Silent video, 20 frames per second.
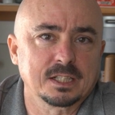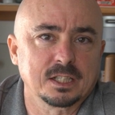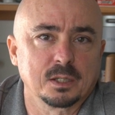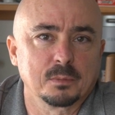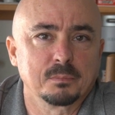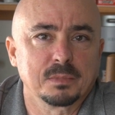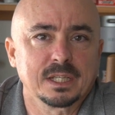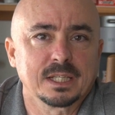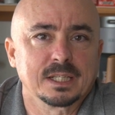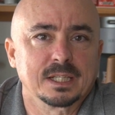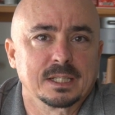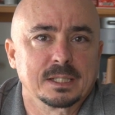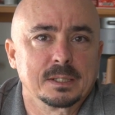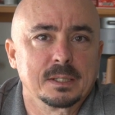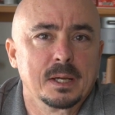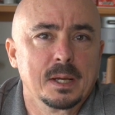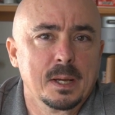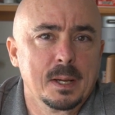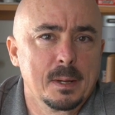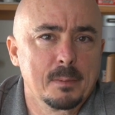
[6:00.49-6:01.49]
come
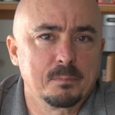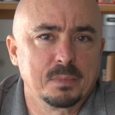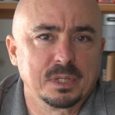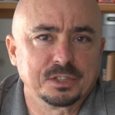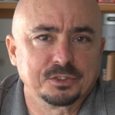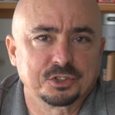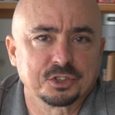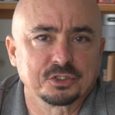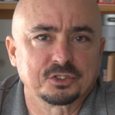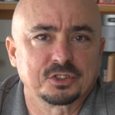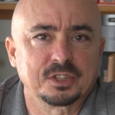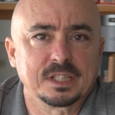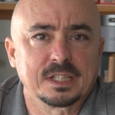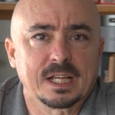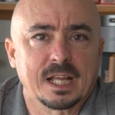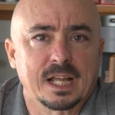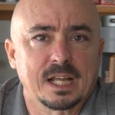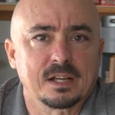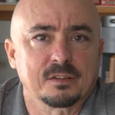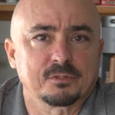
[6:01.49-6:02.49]
in but just didn't
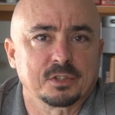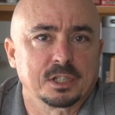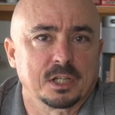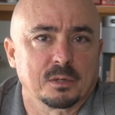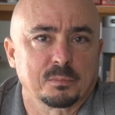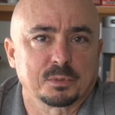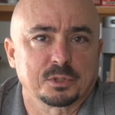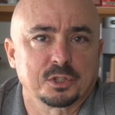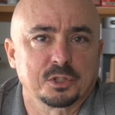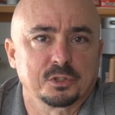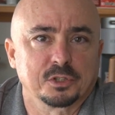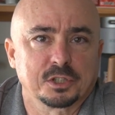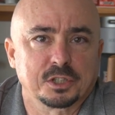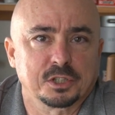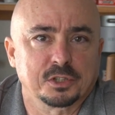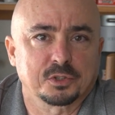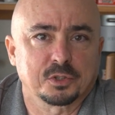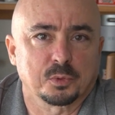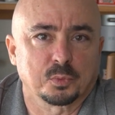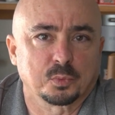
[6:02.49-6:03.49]
have an
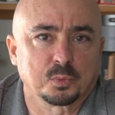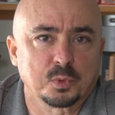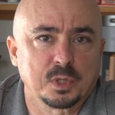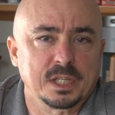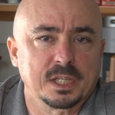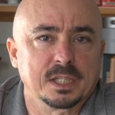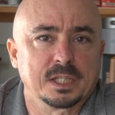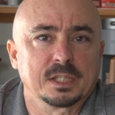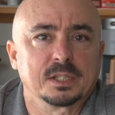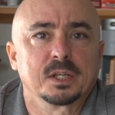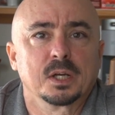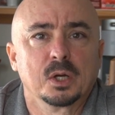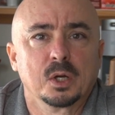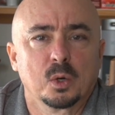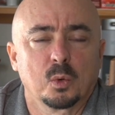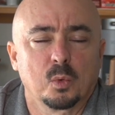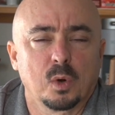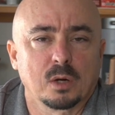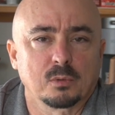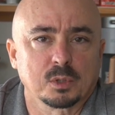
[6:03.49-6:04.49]
opportunity to read
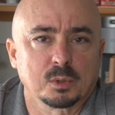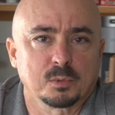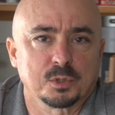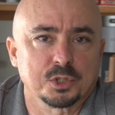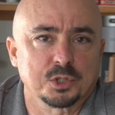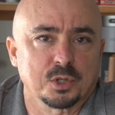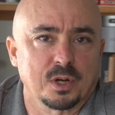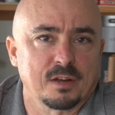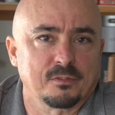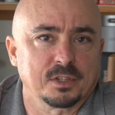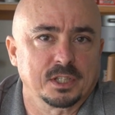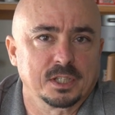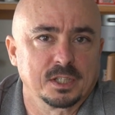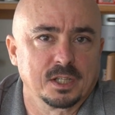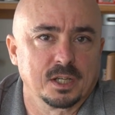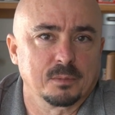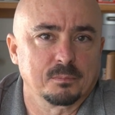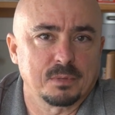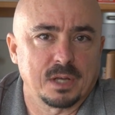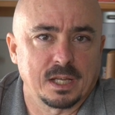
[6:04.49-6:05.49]
while we were driving
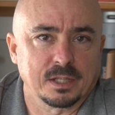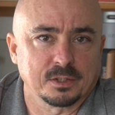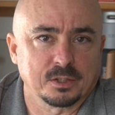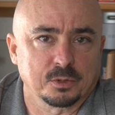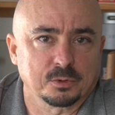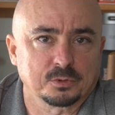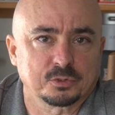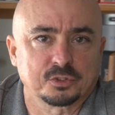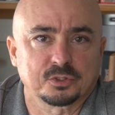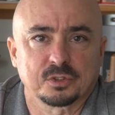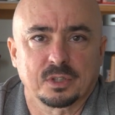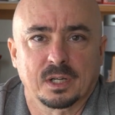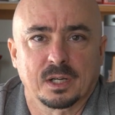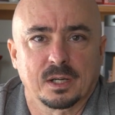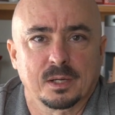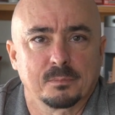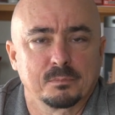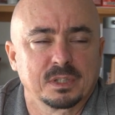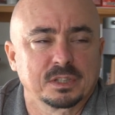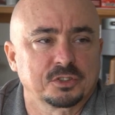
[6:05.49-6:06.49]
up and those
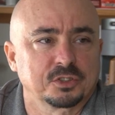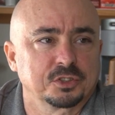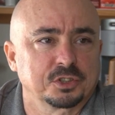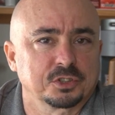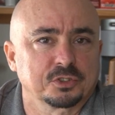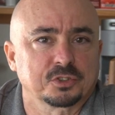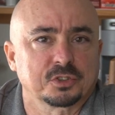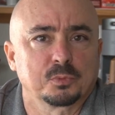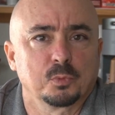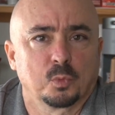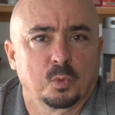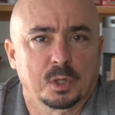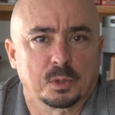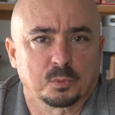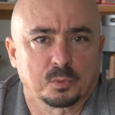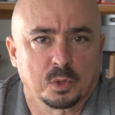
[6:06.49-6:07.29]
uh, messages went